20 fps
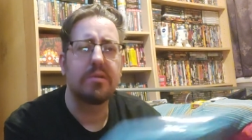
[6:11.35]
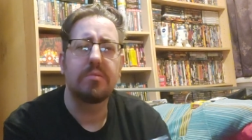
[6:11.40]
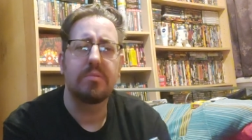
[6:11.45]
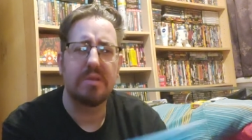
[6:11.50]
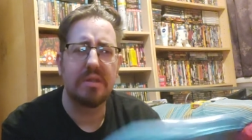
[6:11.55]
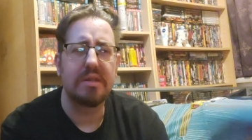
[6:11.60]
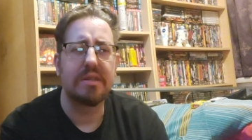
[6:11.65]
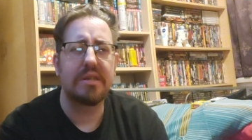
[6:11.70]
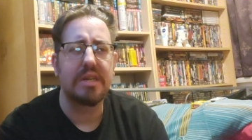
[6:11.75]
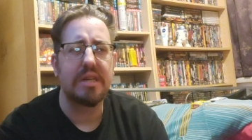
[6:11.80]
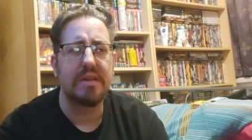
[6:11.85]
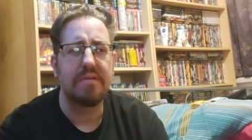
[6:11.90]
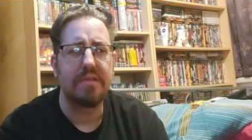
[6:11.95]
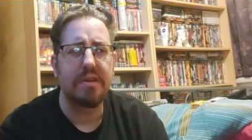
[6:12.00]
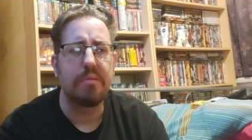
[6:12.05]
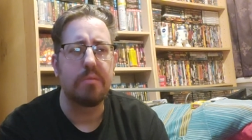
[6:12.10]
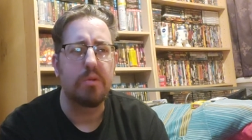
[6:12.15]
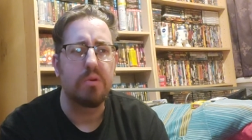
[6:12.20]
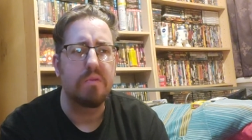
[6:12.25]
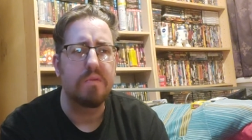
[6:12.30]
It was a
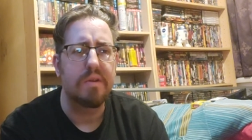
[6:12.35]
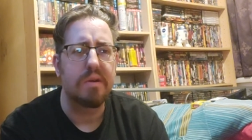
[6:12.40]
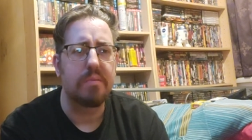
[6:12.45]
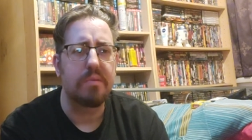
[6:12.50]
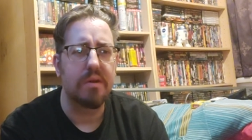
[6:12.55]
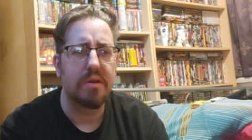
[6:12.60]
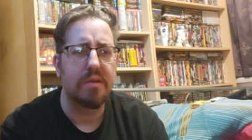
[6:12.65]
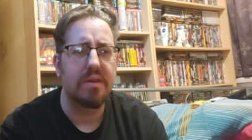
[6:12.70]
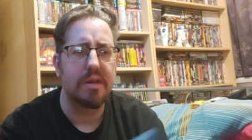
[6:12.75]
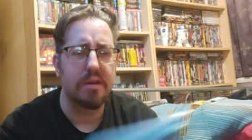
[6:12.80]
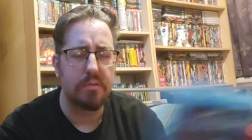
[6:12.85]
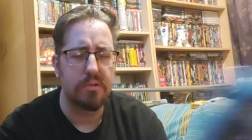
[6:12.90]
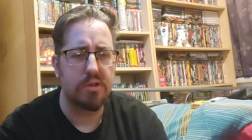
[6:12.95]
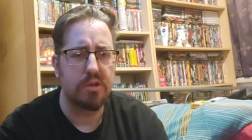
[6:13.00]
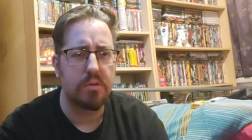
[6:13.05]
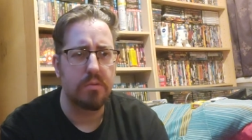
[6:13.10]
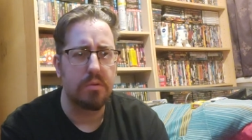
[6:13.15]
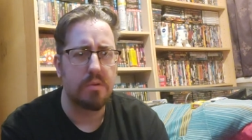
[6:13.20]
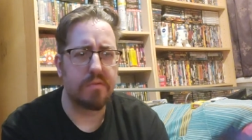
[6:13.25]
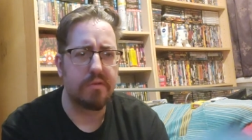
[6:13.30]
TV movie, but I think it was
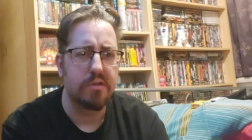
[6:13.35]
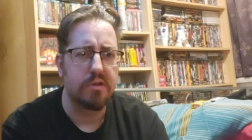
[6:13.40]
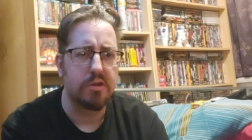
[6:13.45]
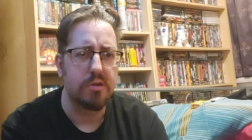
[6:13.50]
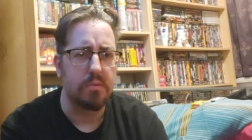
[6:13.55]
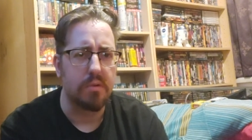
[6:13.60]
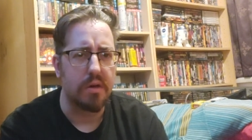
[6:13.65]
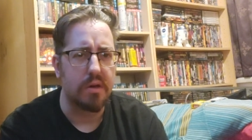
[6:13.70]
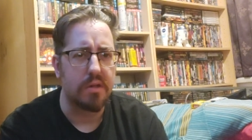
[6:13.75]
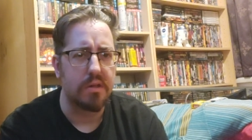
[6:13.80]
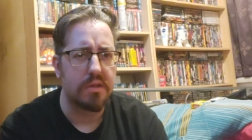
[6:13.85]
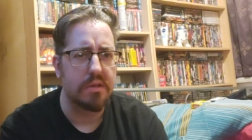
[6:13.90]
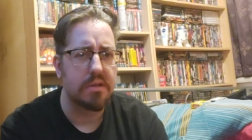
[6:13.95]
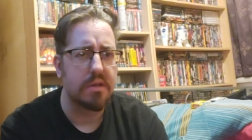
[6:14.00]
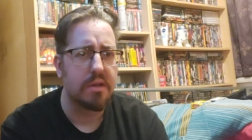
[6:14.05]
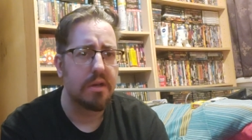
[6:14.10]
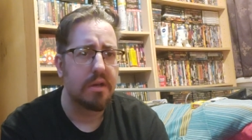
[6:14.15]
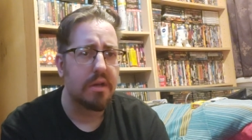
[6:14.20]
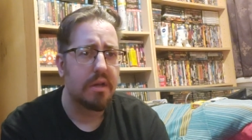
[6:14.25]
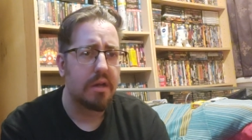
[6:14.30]
shown over 2 nights,
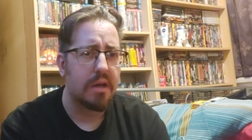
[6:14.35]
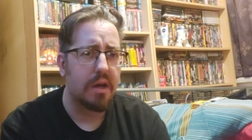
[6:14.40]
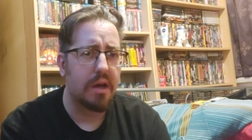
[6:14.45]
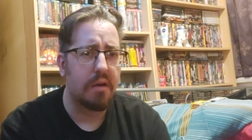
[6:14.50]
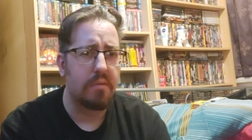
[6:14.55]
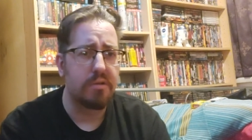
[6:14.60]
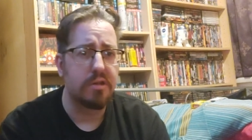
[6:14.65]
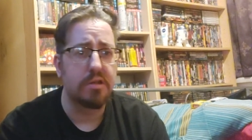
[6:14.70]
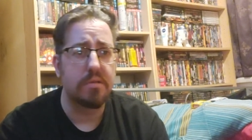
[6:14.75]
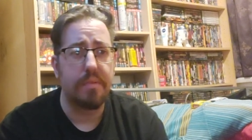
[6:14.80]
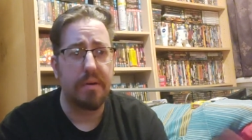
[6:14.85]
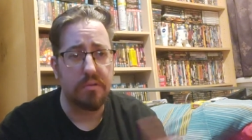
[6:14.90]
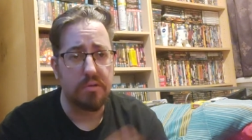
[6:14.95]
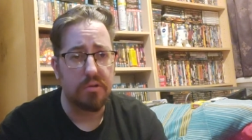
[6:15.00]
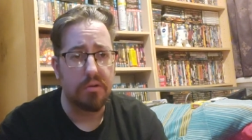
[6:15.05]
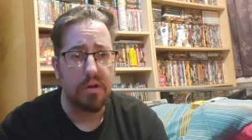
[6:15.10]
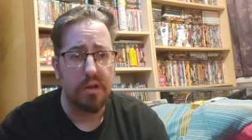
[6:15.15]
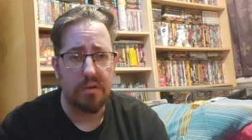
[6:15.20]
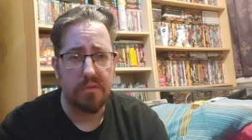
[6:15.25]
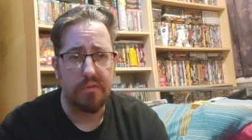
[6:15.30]
which is about
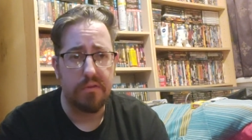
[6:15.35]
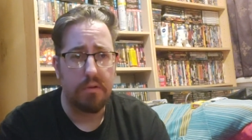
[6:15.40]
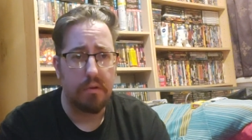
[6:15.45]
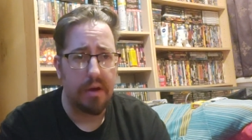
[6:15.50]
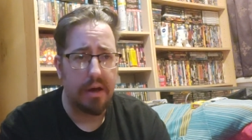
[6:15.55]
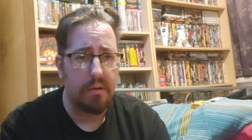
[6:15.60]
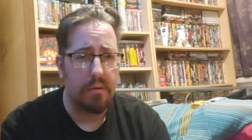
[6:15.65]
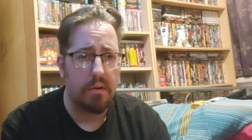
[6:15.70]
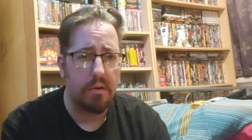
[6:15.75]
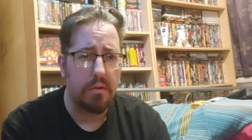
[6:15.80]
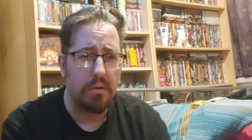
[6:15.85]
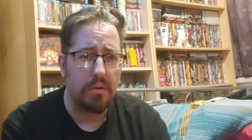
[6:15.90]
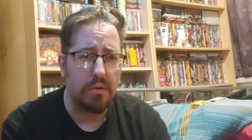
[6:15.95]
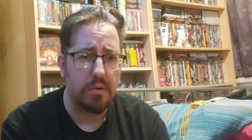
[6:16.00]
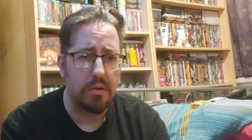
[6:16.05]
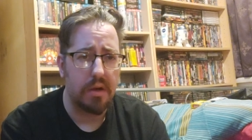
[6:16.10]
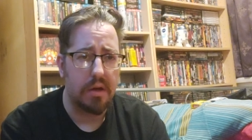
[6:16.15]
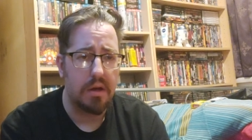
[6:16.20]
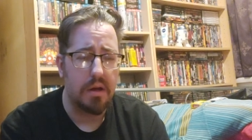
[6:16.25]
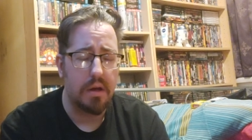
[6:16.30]
nuclear fallout
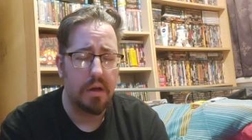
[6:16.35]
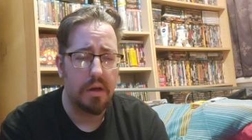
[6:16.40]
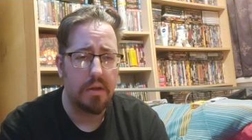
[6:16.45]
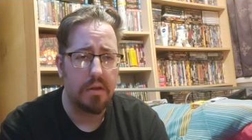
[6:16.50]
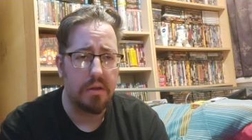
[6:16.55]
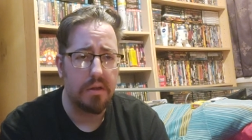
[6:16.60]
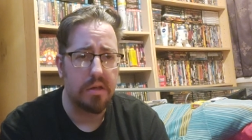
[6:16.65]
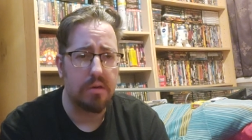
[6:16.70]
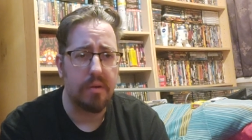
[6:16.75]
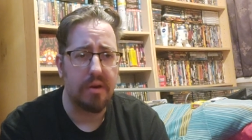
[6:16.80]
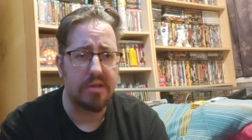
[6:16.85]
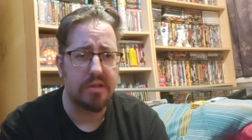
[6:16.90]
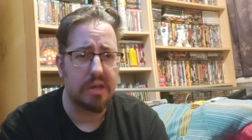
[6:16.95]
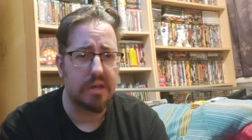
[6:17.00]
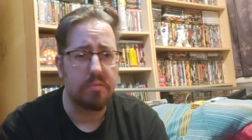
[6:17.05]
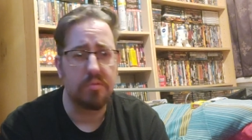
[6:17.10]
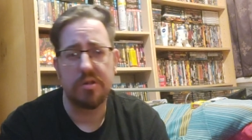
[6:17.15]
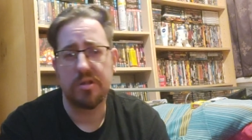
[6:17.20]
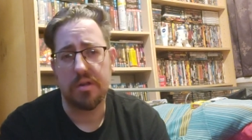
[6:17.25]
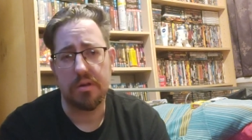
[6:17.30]
on the USA,
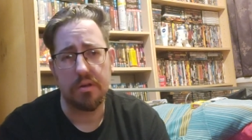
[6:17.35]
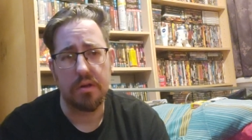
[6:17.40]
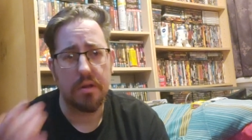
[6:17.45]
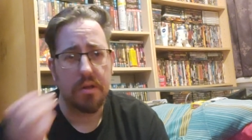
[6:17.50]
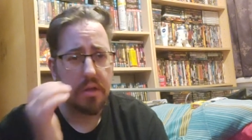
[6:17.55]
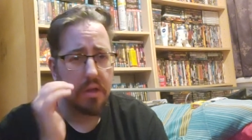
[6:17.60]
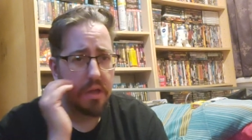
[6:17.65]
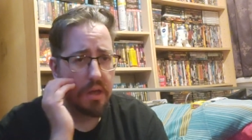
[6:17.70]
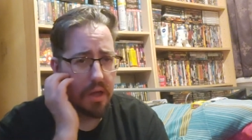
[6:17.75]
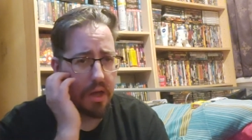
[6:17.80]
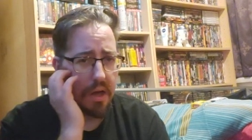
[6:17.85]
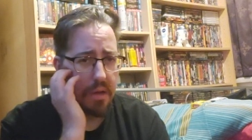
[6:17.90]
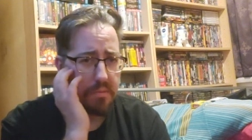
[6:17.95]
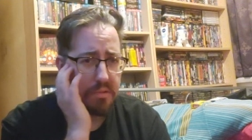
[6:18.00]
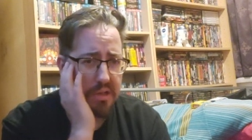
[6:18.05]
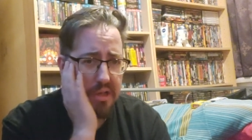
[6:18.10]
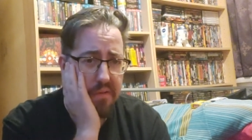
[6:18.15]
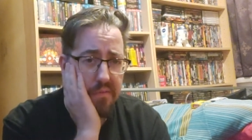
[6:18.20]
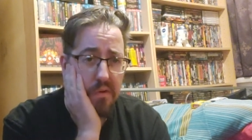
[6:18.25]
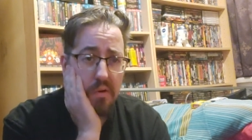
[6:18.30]
which got
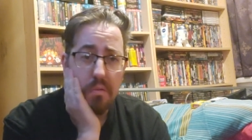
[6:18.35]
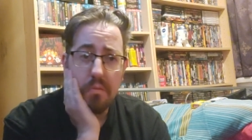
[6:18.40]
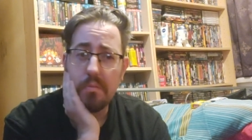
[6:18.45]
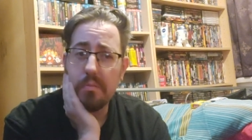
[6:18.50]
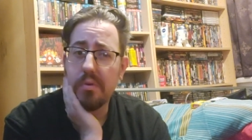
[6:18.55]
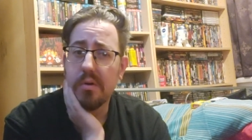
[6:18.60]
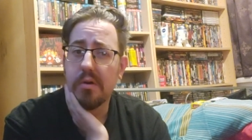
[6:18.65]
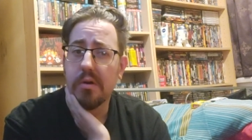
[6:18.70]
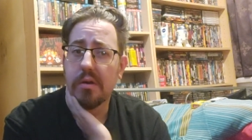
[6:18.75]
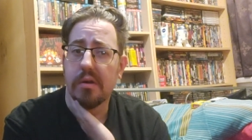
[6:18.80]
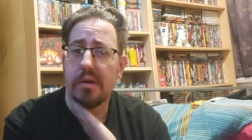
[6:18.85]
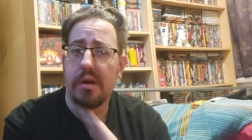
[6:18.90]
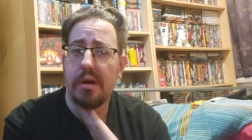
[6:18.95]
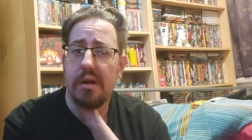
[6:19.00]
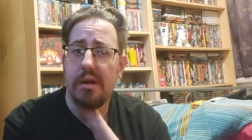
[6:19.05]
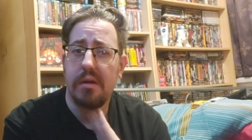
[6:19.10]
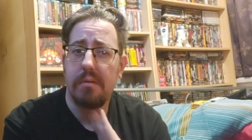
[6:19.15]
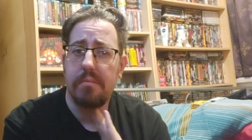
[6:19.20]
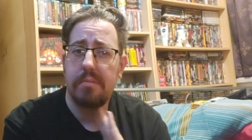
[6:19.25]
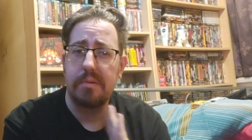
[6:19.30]
Steve Guttenberg
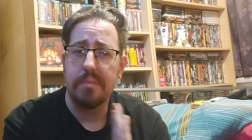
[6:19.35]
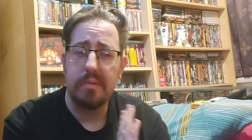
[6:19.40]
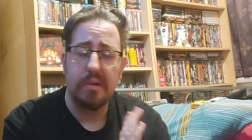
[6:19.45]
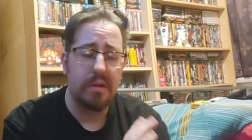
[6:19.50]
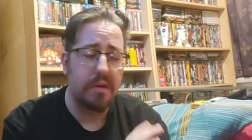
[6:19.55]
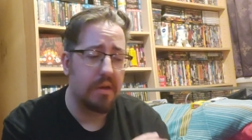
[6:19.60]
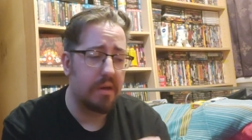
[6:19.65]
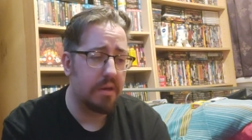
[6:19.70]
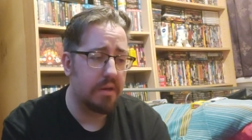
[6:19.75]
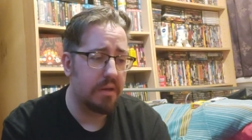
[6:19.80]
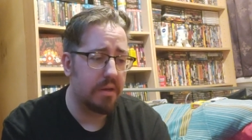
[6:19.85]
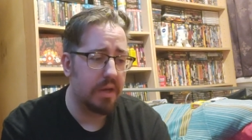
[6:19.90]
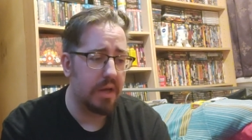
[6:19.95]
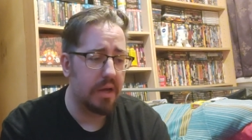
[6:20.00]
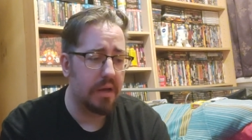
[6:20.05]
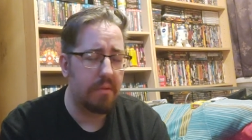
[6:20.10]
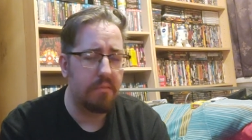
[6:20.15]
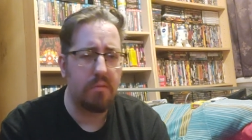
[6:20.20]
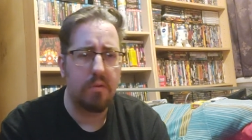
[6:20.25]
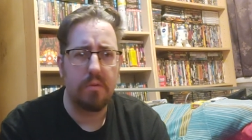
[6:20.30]
and people in it,
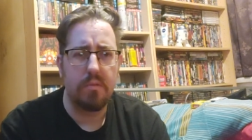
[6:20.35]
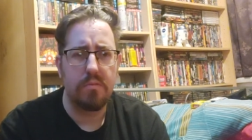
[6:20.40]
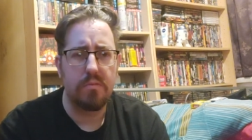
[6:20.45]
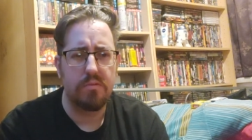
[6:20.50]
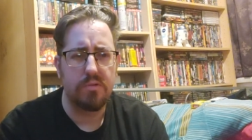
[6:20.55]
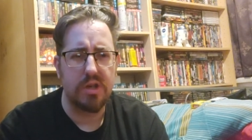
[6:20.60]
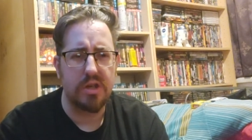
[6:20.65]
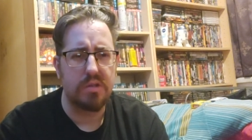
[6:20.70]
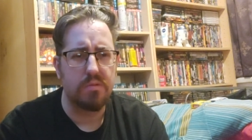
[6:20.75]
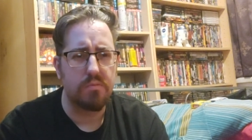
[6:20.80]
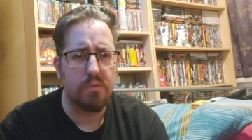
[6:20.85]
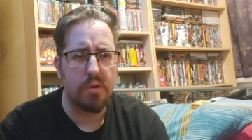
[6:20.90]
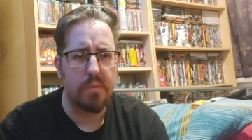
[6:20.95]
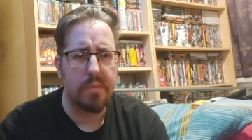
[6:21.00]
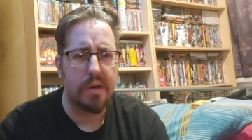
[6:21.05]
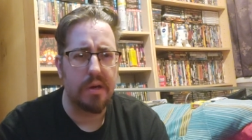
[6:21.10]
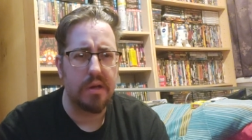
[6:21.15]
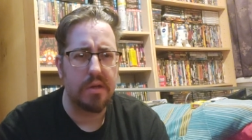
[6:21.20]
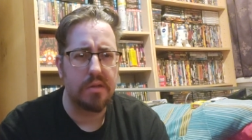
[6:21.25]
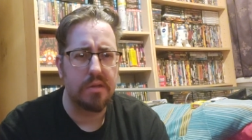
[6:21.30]
Jason
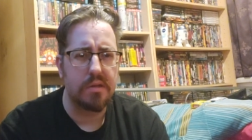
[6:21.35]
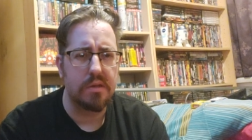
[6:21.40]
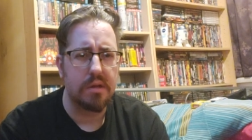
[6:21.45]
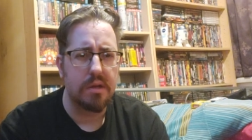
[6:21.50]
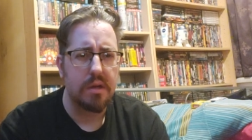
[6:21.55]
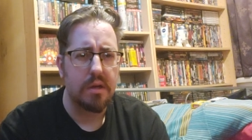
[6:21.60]
Robards,